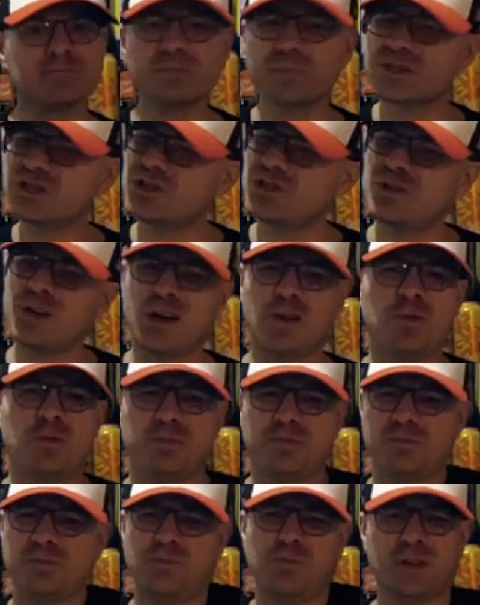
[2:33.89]
but you know,
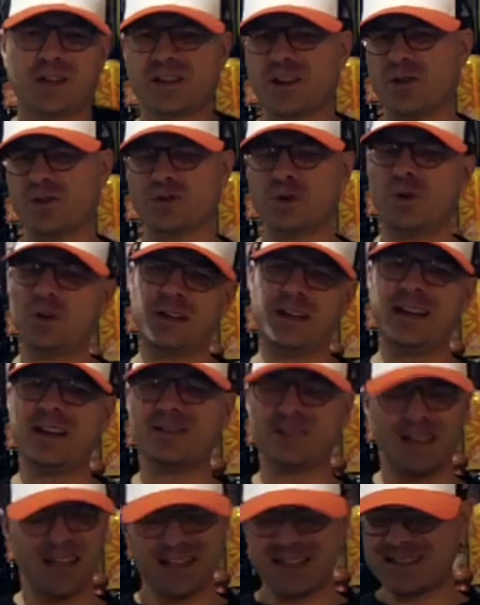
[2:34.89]
what goes on
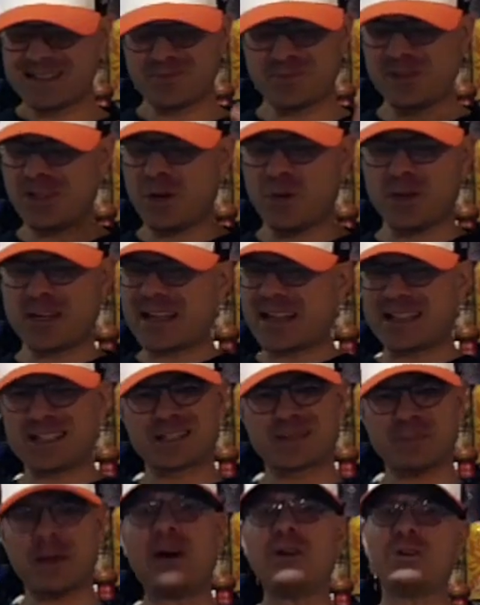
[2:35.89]
here. This, we know it got to
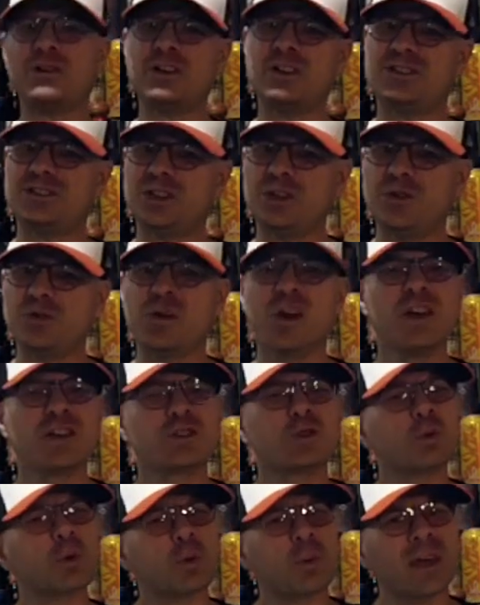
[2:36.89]
smell good too.
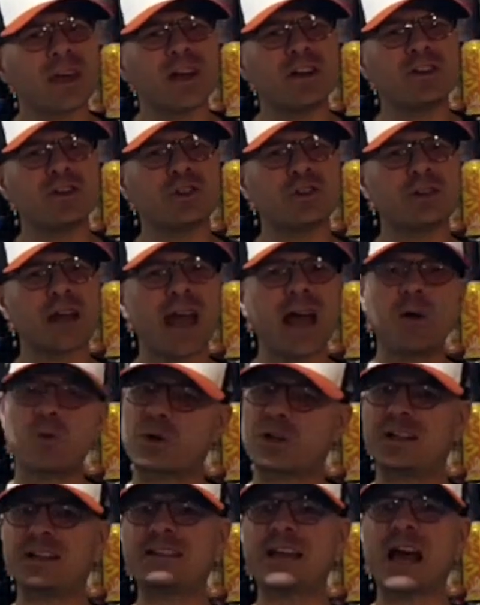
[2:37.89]
So what are we going to do now? We're
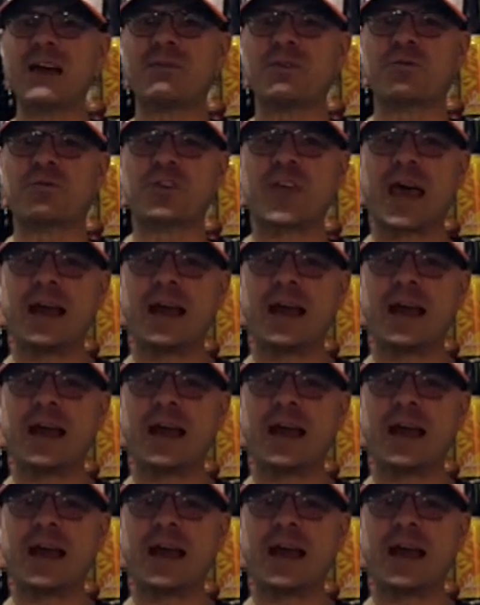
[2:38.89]
going to dive in for